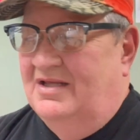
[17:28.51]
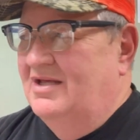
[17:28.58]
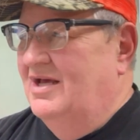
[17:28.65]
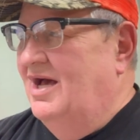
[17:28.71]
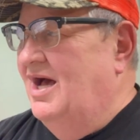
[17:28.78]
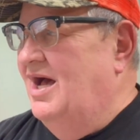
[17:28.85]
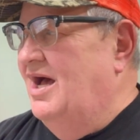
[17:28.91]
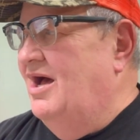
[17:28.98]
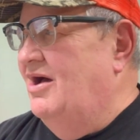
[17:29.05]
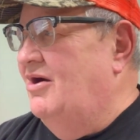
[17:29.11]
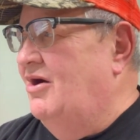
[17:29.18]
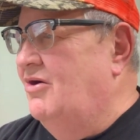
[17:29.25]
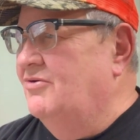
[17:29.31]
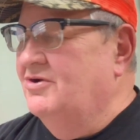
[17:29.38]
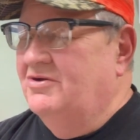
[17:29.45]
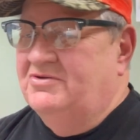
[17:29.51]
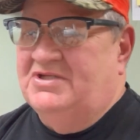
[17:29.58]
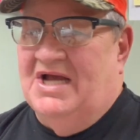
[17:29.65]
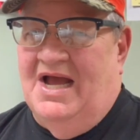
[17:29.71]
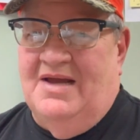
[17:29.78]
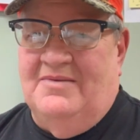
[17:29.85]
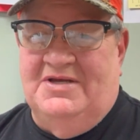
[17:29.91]
All new
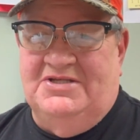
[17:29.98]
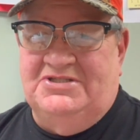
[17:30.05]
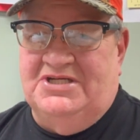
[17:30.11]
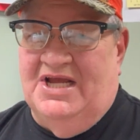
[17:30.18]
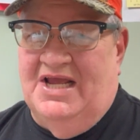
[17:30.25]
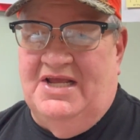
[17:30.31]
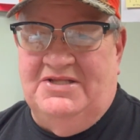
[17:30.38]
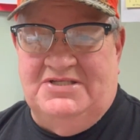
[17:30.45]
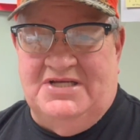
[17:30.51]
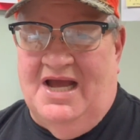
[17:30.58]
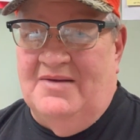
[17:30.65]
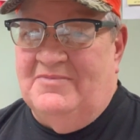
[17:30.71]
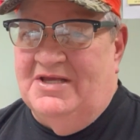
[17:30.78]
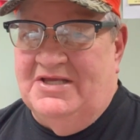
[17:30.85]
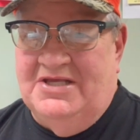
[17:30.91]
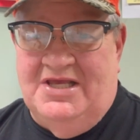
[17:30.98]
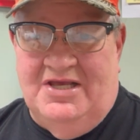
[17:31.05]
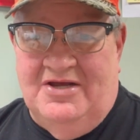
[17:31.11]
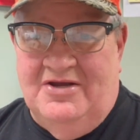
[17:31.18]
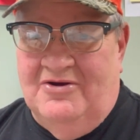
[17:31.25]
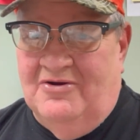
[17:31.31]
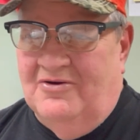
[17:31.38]
timing chain, timing
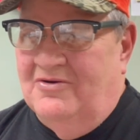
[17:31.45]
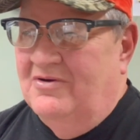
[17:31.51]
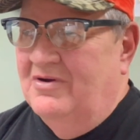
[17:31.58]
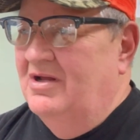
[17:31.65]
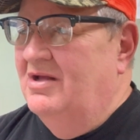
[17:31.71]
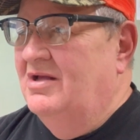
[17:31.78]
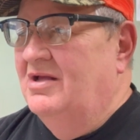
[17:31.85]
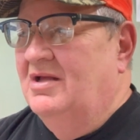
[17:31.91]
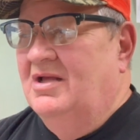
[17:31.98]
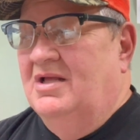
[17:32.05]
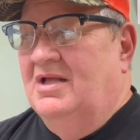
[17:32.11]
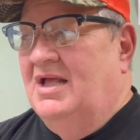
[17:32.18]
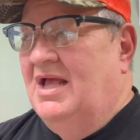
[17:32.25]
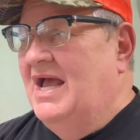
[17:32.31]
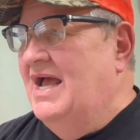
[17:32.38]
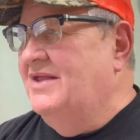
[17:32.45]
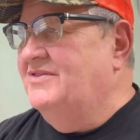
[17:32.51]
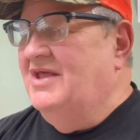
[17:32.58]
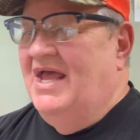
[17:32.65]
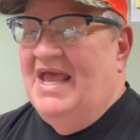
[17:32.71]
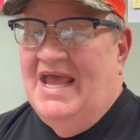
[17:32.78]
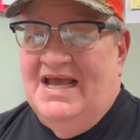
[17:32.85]
gear. Had
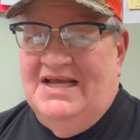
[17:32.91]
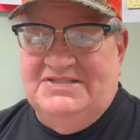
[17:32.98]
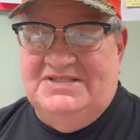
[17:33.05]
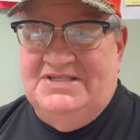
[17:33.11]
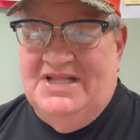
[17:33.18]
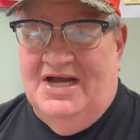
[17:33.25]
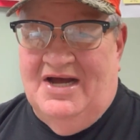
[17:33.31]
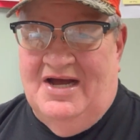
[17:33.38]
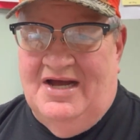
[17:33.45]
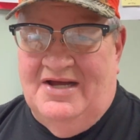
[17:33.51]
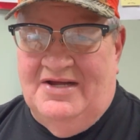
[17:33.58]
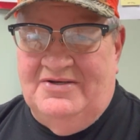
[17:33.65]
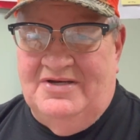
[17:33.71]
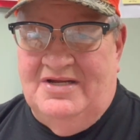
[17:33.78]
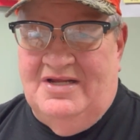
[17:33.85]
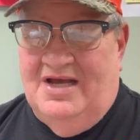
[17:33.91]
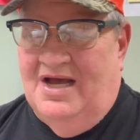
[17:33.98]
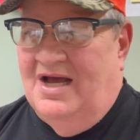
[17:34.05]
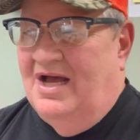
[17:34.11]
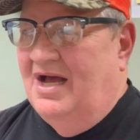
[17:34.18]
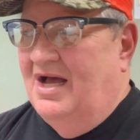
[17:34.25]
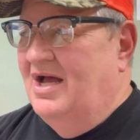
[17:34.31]
the heads done.
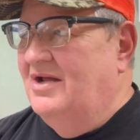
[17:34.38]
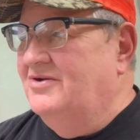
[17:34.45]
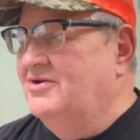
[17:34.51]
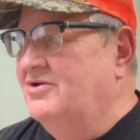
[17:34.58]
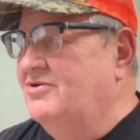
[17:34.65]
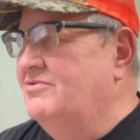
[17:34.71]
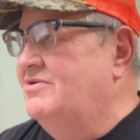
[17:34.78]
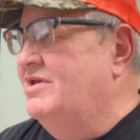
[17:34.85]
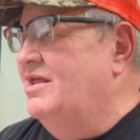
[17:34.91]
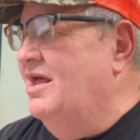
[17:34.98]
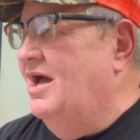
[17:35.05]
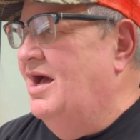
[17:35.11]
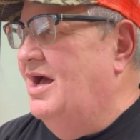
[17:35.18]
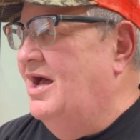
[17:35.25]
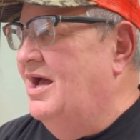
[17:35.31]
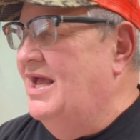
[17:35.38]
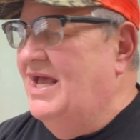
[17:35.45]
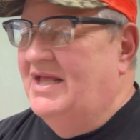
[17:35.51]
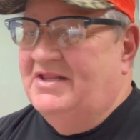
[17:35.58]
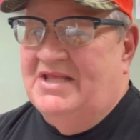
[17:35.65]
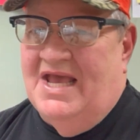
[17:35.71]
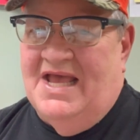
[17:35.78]
New
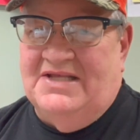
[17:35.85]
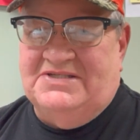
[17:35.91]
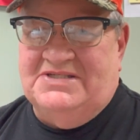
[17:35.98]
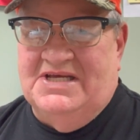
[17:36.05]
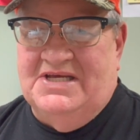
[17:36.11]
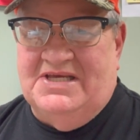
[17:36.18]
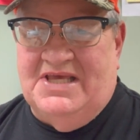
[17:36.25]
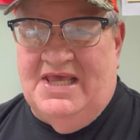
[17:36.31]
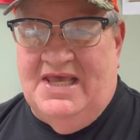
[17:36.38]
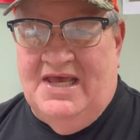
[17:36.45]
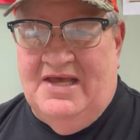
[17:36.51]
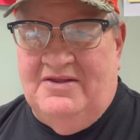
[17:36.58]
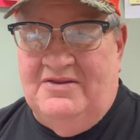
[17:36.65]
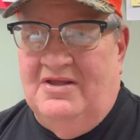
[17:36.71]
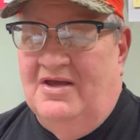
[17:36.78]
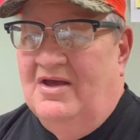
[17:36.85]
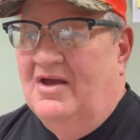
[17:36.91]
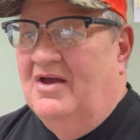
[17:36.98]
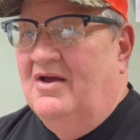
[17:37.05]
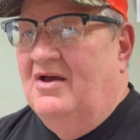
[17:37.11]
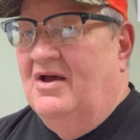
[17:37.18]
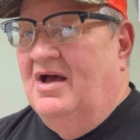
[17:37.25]
head gasket kit.
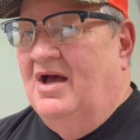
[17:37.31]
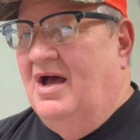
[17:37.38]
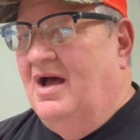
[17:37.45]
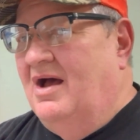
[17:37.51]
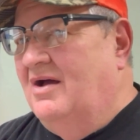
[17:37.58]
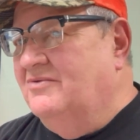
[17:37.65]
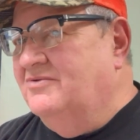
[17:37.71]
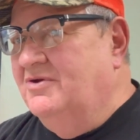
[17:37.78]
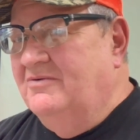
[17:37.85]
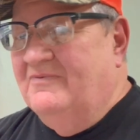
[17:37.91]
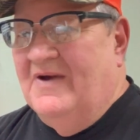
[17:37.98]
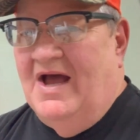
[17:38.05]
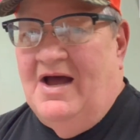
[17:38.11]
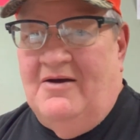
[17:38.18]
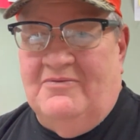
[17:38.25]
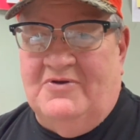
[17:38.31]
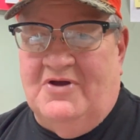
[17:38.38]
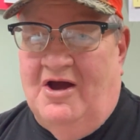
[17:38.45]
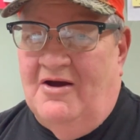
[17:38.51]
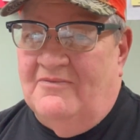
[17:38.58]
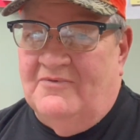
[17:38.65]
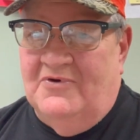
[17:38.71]
New valve
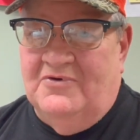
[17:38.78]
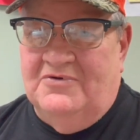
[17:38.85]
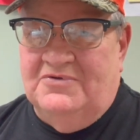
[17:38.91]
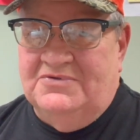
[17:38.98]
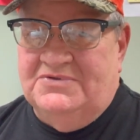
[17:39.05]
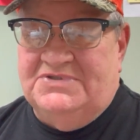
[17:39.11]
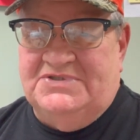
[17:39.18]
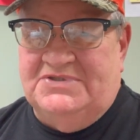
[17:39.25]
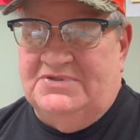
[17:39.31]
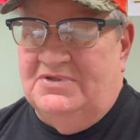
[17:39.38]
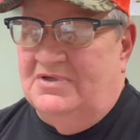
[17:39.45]
covers.